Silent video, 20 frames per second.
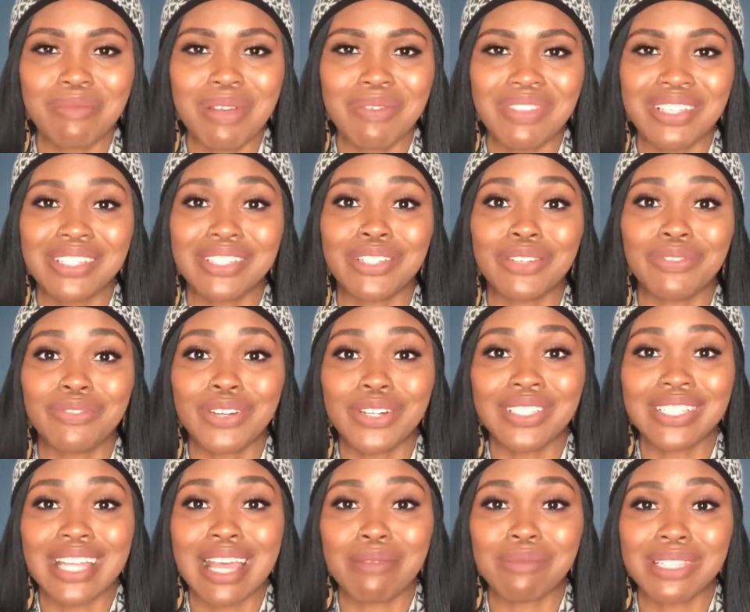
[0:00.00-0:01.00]
If this is your
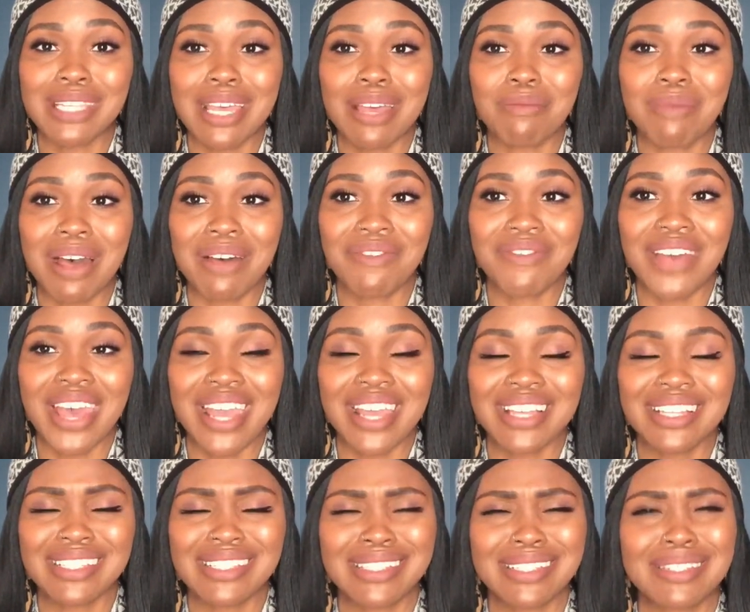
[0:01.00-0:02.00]
first time seeing my
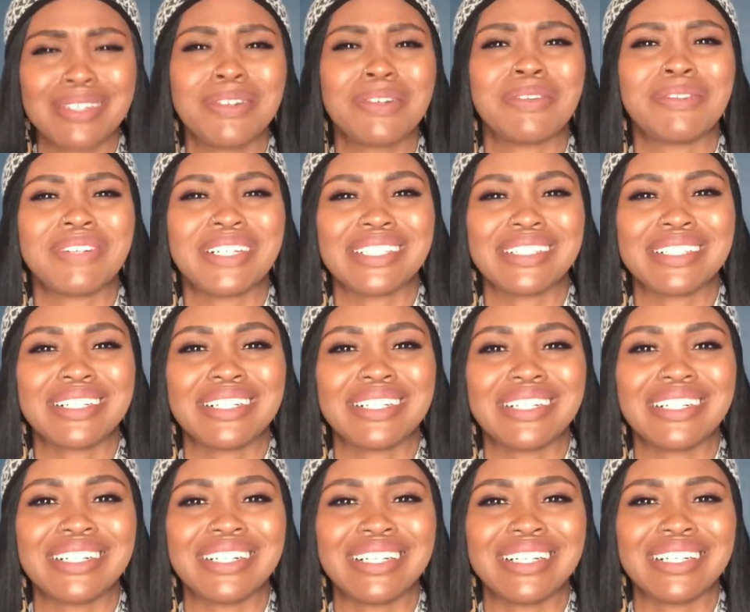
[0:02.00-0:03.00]
face, what's
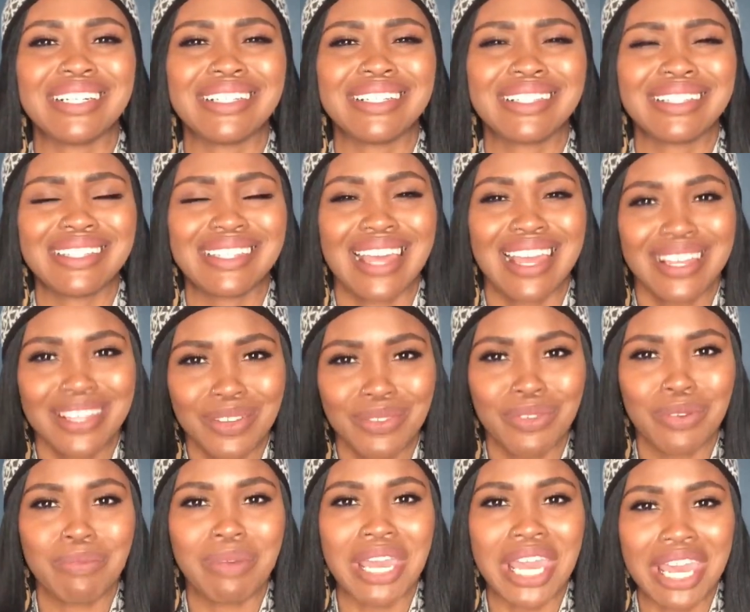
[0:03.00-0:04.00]
good? Thank you
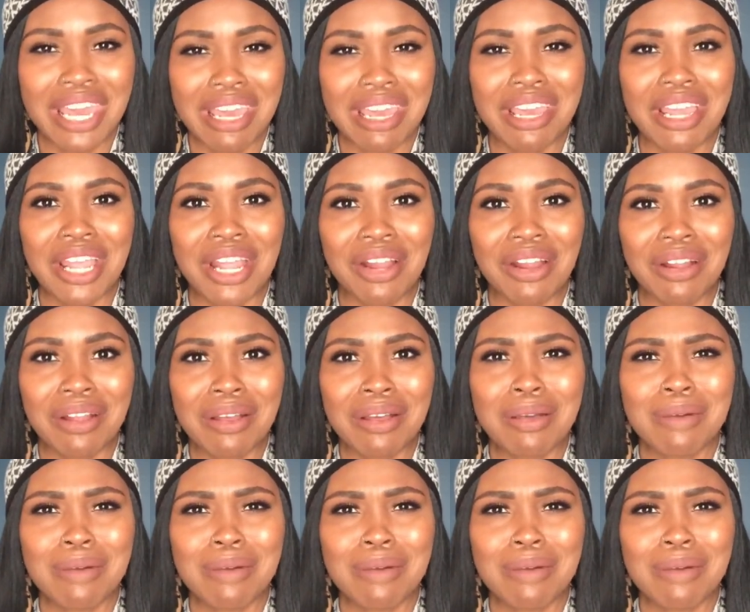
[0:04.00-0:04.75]
for being here.